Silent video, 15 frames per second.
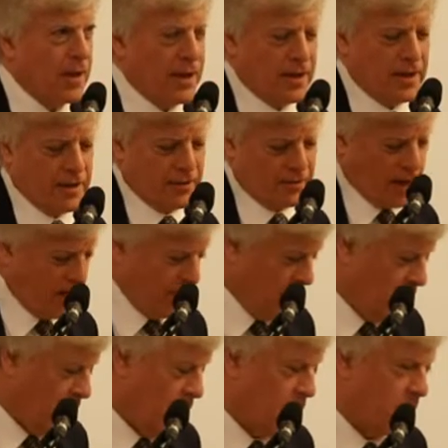I don't
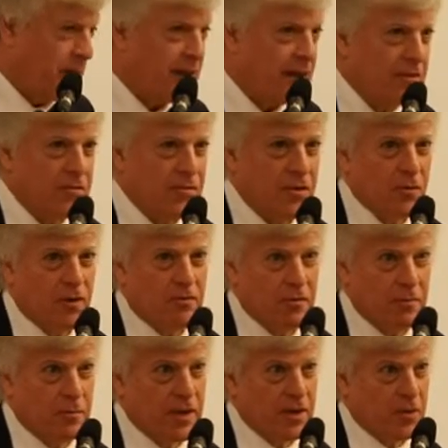know how many of you are
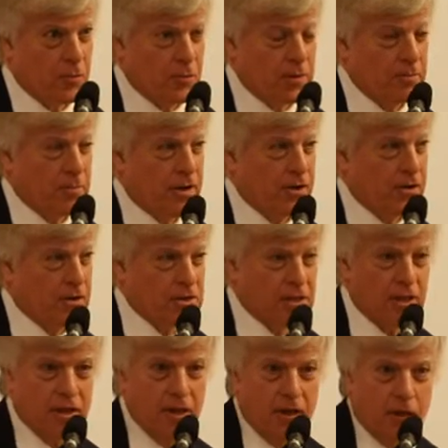familiar with bears,
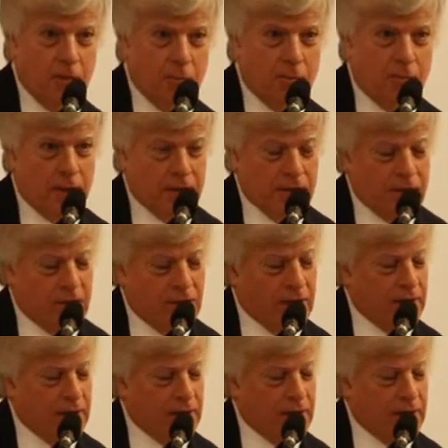but